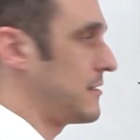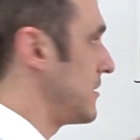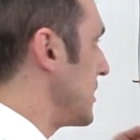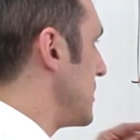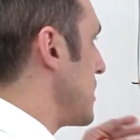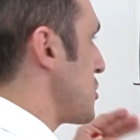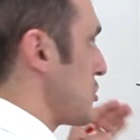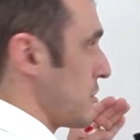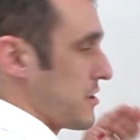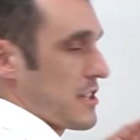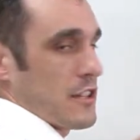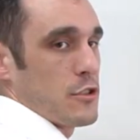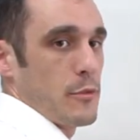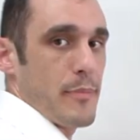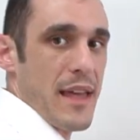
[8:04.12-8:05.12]
The digital
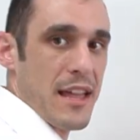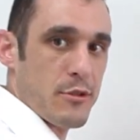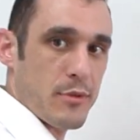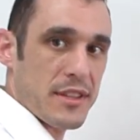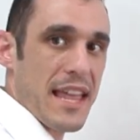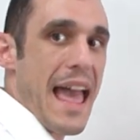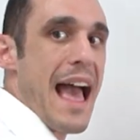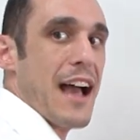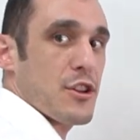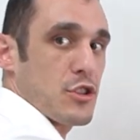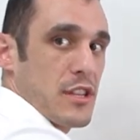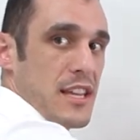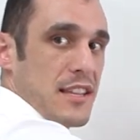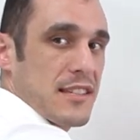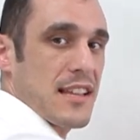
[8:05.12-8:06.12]
signal bandwidth
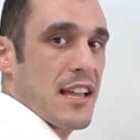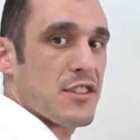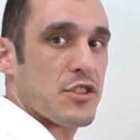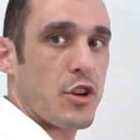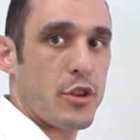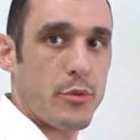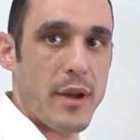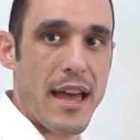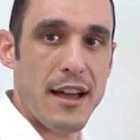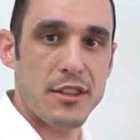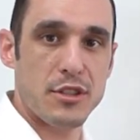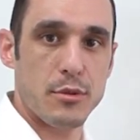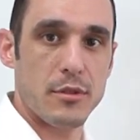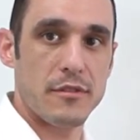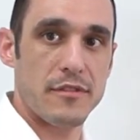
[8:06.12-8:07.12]
actually extends all the way
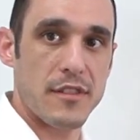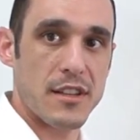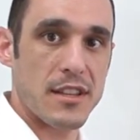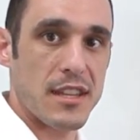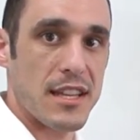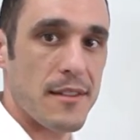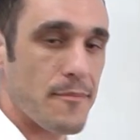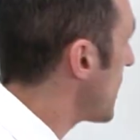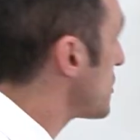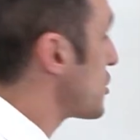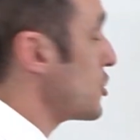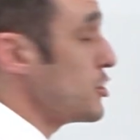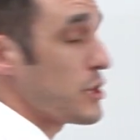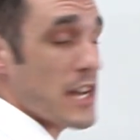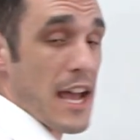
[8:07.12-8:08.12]
out to infinity. And
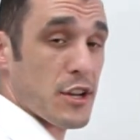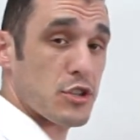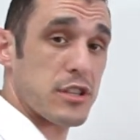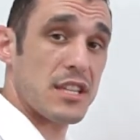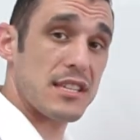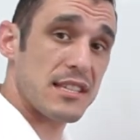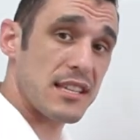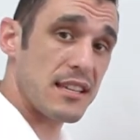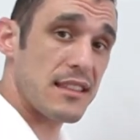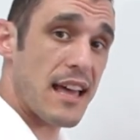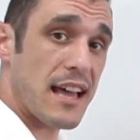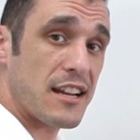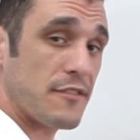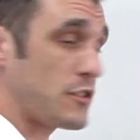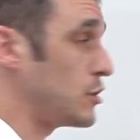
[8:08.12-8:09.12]
so you can actually see
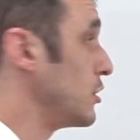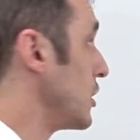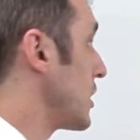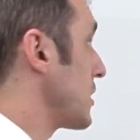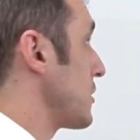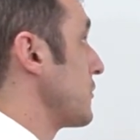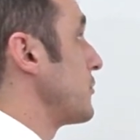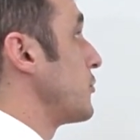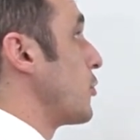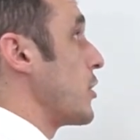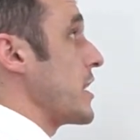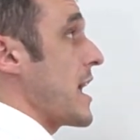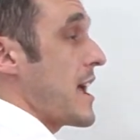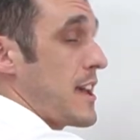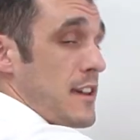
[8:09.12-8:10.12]
that if you look at the
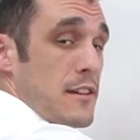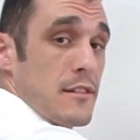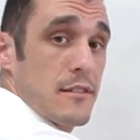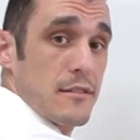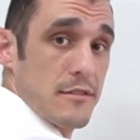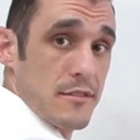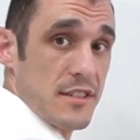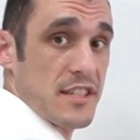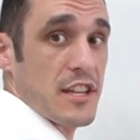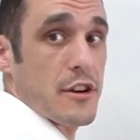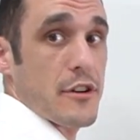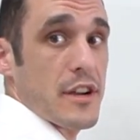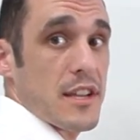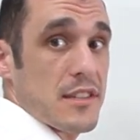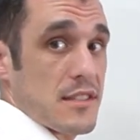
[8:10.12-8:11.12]
Fourier
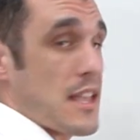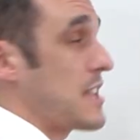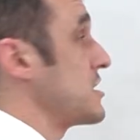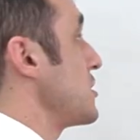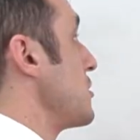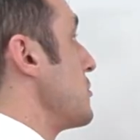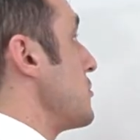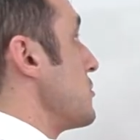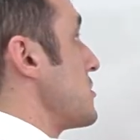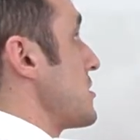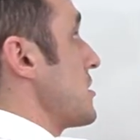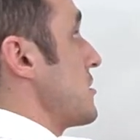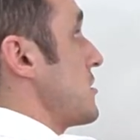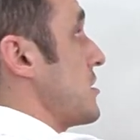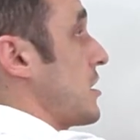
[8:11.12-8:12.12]
series that's
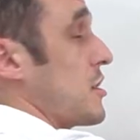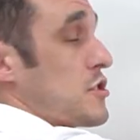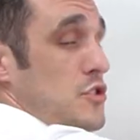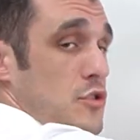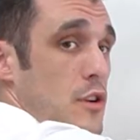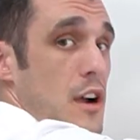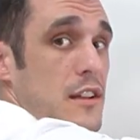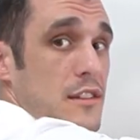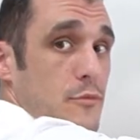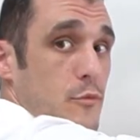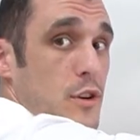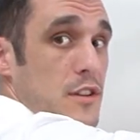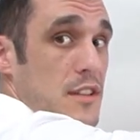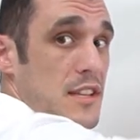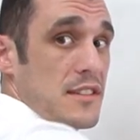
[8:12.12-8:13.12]
used to construct
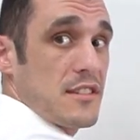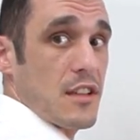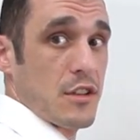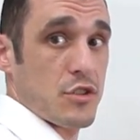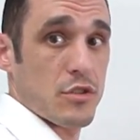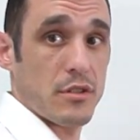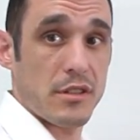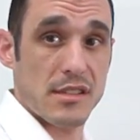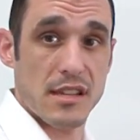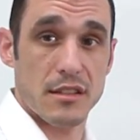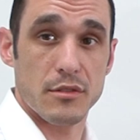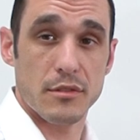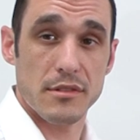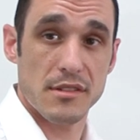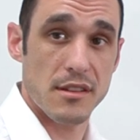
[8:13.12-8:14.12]
one of these digital
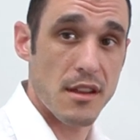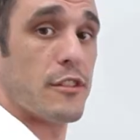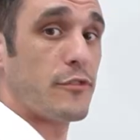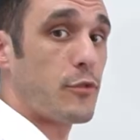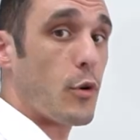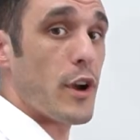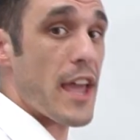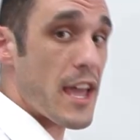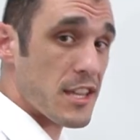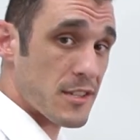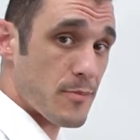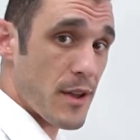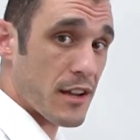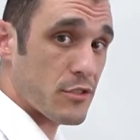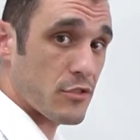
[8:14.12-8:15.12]
signals. The Fourier
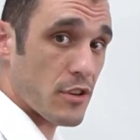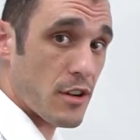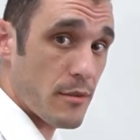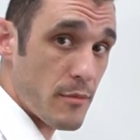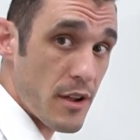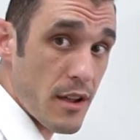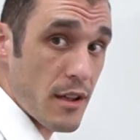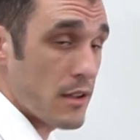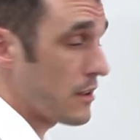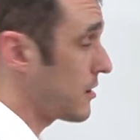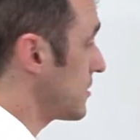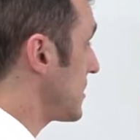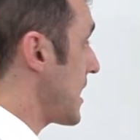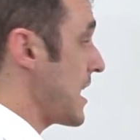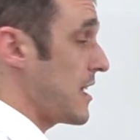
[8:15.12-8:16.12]
spectrum
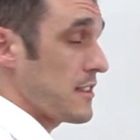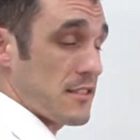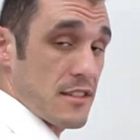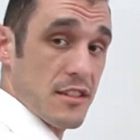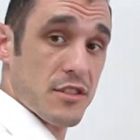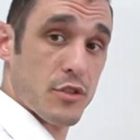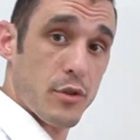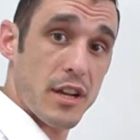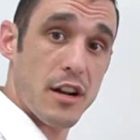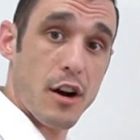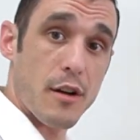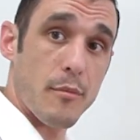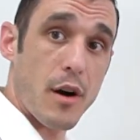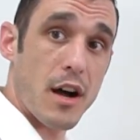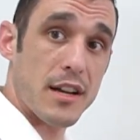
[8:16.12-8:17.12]
contains discrete
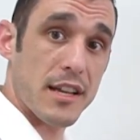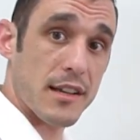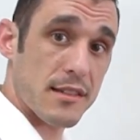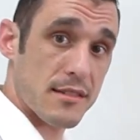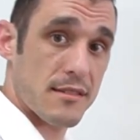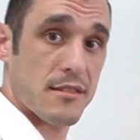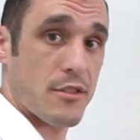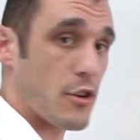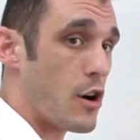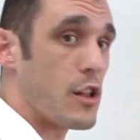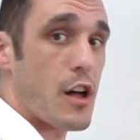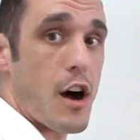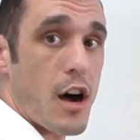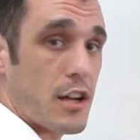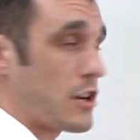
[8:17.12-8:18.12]
harmonics, and they're
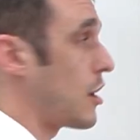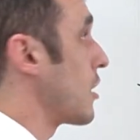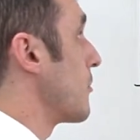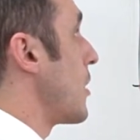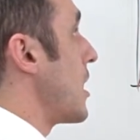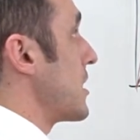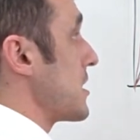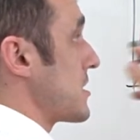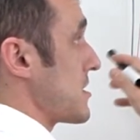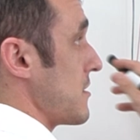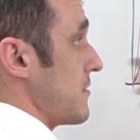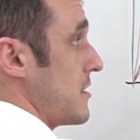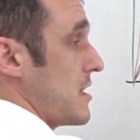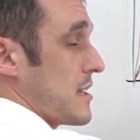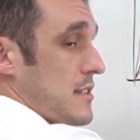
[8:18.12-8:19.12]
all odd harmonics
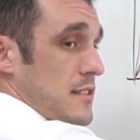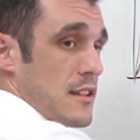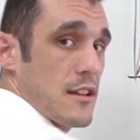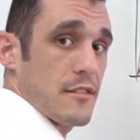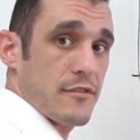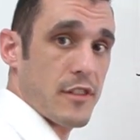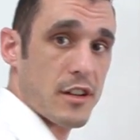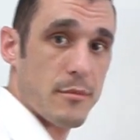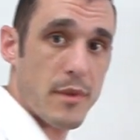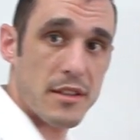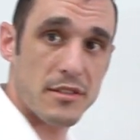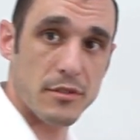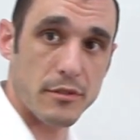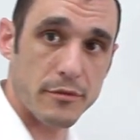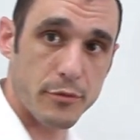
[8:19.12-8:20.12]
of this uh,
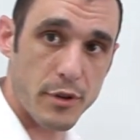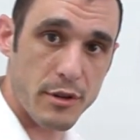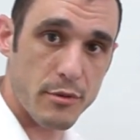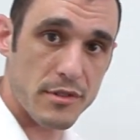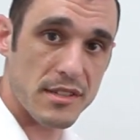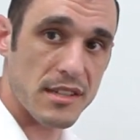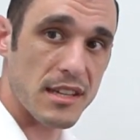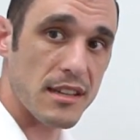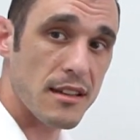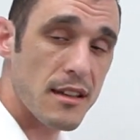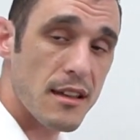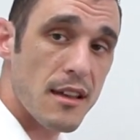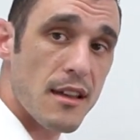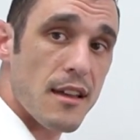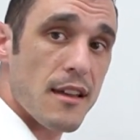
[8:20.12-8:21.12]
fundamental frequency
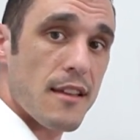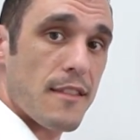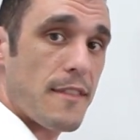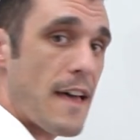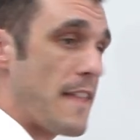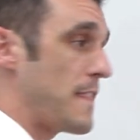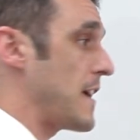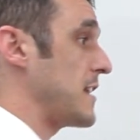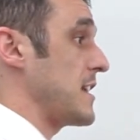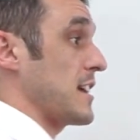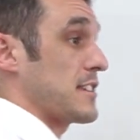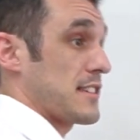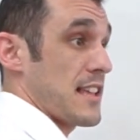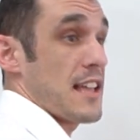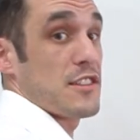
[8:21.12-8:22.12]
that then
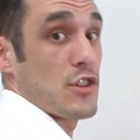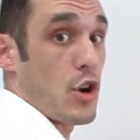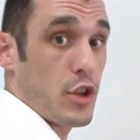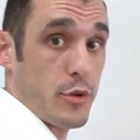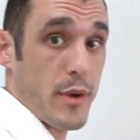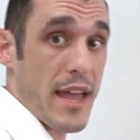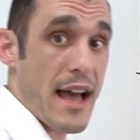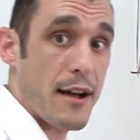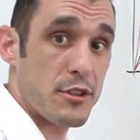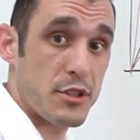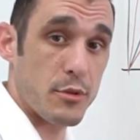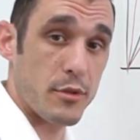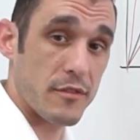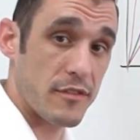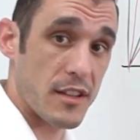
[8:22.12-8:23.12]
extends all the way out
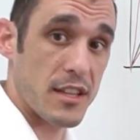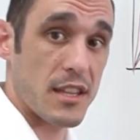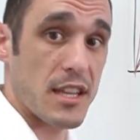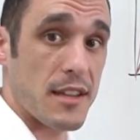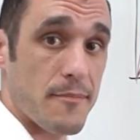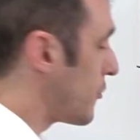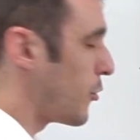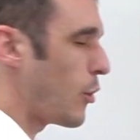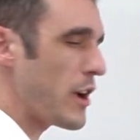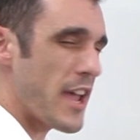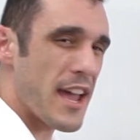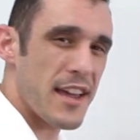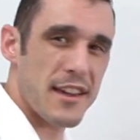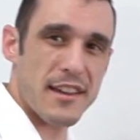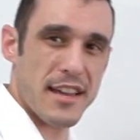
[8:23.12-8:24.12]
to infinity.
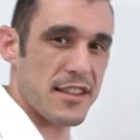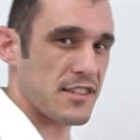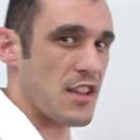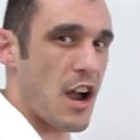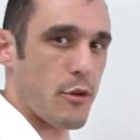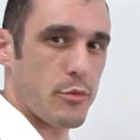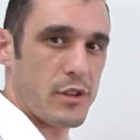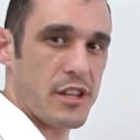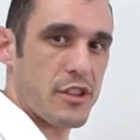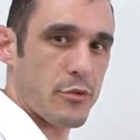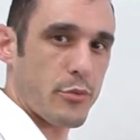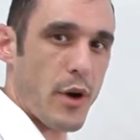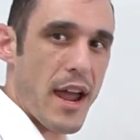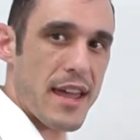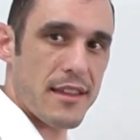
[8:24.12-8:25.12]
Fourier is not really the
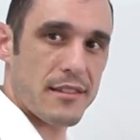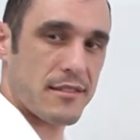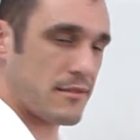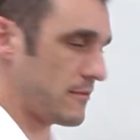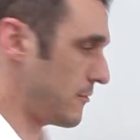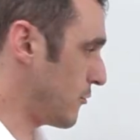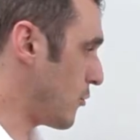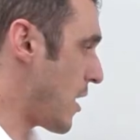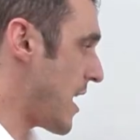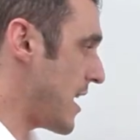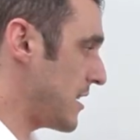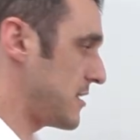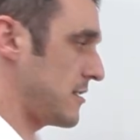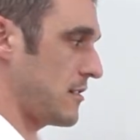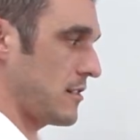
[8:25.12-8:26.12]
right
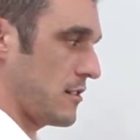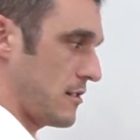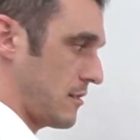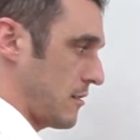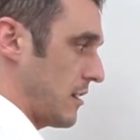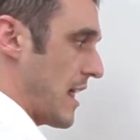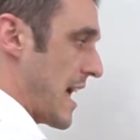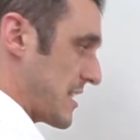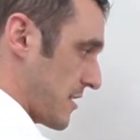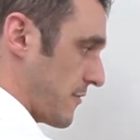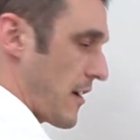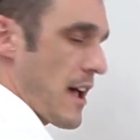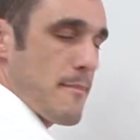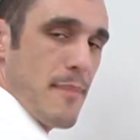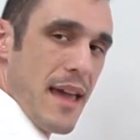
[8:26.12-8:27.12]
way to
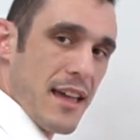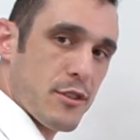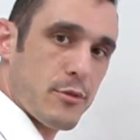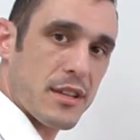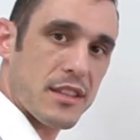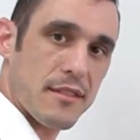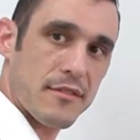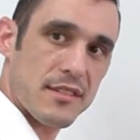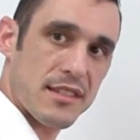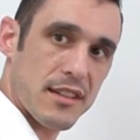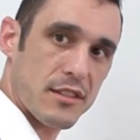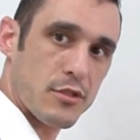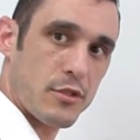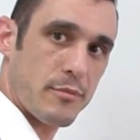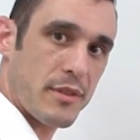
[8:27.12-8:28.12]
classify bandwidth of a
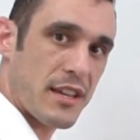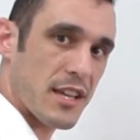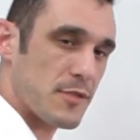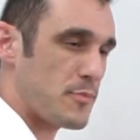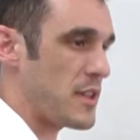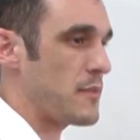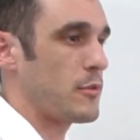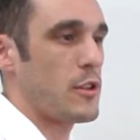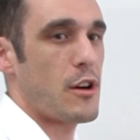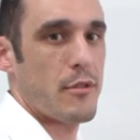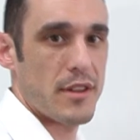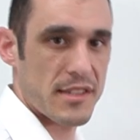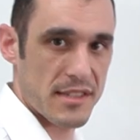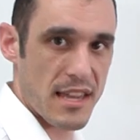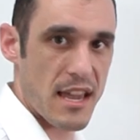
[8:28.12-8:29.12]
signal because people
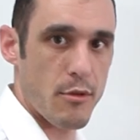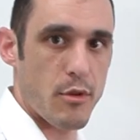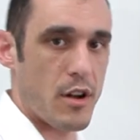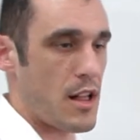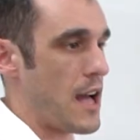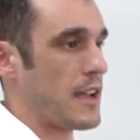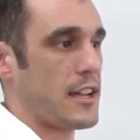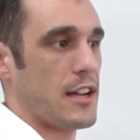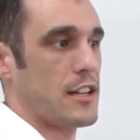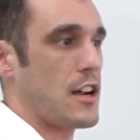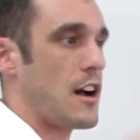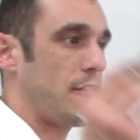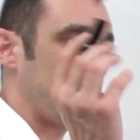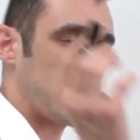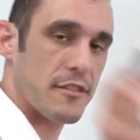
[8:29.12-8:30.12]
always say, well, I cut
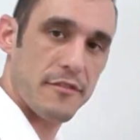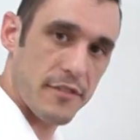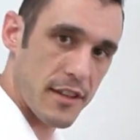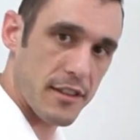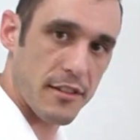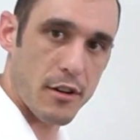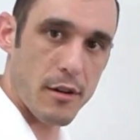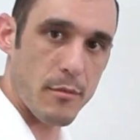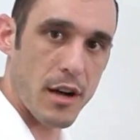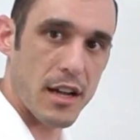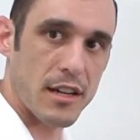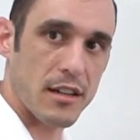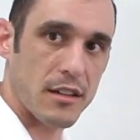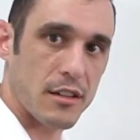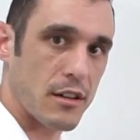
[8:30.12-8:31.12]
off at the fifth
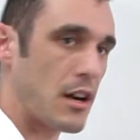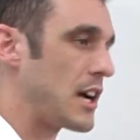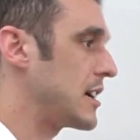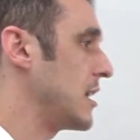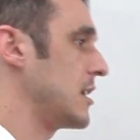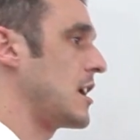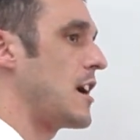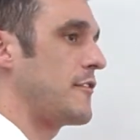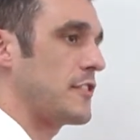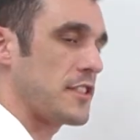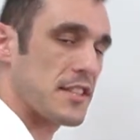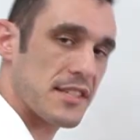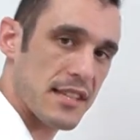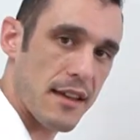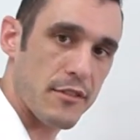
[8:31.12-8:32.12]
harmonic or I cut off at
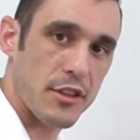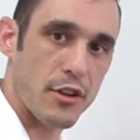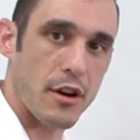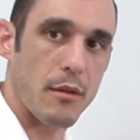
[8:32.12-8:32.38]
the seventh